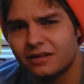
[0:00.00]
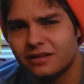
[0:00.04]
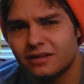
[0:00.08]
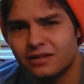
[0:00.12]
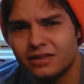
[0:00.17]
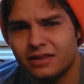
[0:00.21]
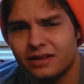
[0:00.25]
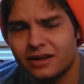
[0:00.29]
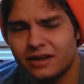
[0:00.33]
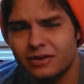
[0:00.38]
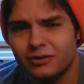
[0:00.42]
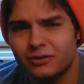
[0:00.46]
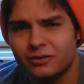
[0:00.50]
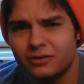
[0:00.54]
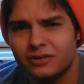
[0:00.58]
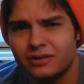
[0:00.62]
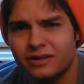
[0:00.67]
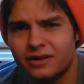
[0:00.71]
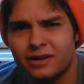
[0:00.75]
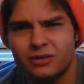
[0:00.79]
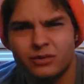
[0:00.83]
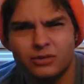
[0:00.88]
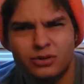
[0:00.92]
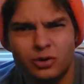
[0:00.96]
so I
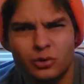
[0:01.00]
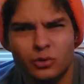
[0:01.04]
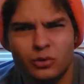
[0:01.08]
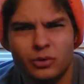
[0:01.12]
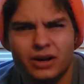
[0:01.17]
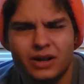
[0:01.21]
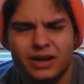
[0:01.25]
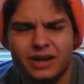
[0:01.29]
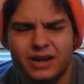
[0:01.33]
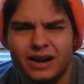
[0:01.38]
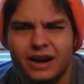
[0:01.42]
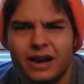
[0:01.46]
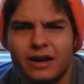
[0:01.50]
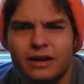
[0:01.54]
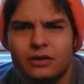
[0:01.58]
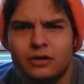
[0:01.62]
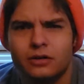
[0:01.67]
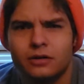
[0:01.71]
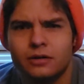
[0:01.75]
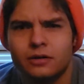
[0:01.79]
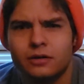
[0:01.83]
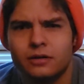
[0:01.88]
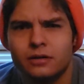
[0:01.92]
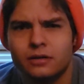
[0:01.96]
don't know when I got here.